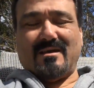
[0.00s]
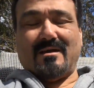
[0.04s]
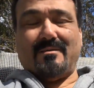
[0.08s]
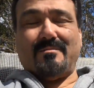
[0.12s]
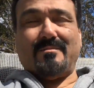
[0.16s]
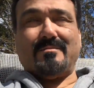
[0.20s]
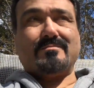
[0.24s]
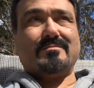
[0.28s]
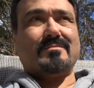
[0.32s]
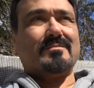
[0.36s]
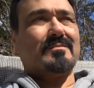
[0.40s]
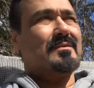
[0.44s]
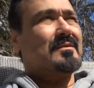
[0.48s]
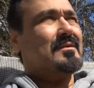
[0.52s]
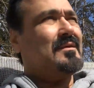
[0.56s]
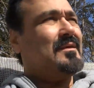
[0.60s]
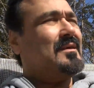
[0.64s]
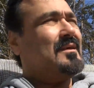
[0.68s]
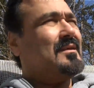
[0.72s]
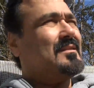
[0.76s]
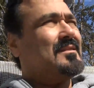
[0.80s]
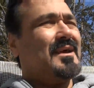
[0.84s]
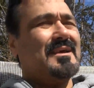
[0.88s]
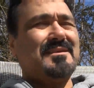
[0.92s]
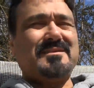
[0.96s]

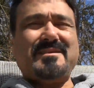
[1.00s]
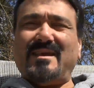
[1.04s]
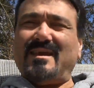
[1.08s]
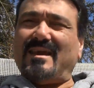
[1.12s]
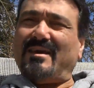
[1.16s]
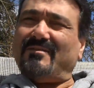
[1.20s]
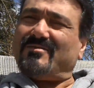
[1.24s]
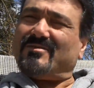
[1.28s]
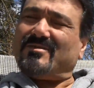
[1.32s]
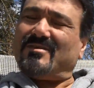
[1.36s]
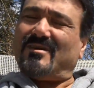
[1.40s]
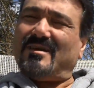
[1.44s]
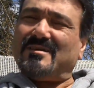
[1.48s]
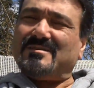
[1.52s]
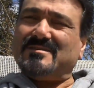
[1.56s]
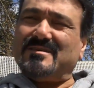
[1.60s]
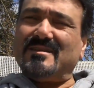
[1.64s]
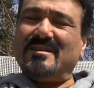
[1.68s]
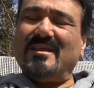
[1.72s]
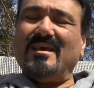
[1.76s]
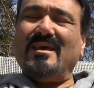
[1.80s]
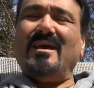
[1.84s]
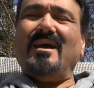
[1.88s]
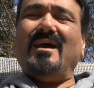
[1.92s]
Did I say advertising?